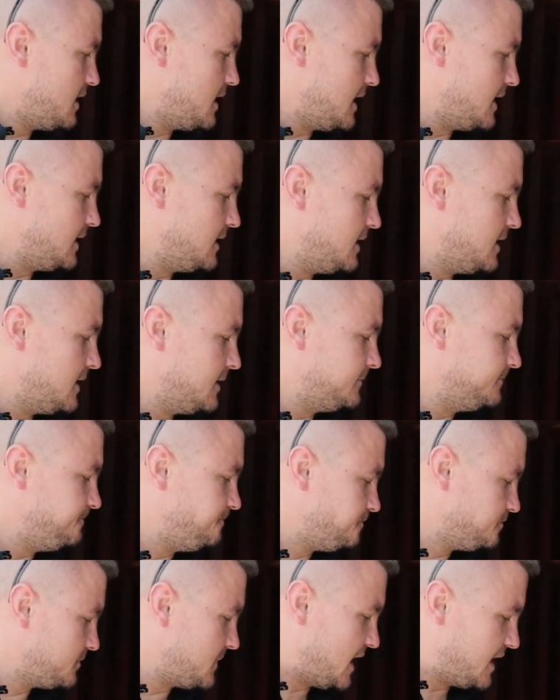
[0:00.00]
and
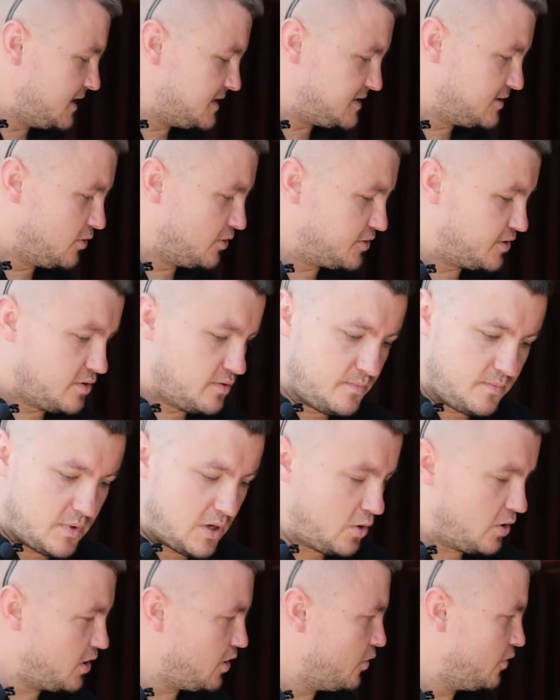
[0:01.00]
it's not,
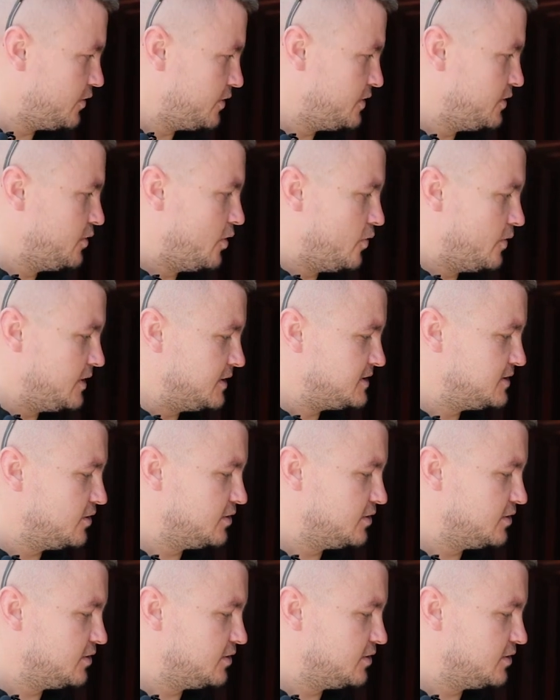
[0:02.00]
it's